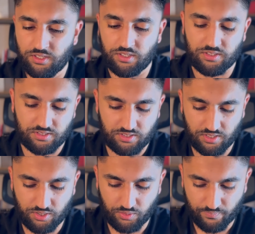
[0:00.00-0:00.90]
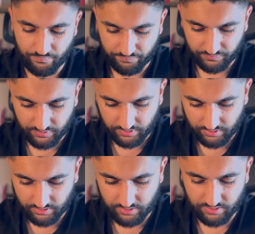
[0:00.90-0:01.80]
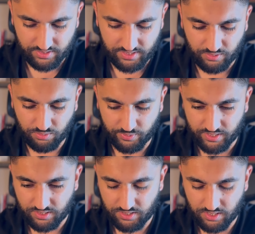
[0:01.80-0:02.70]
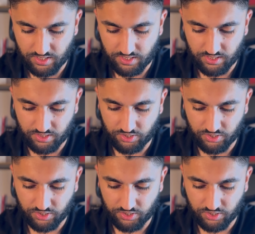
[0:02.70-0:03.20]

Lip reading: So let's see what we got.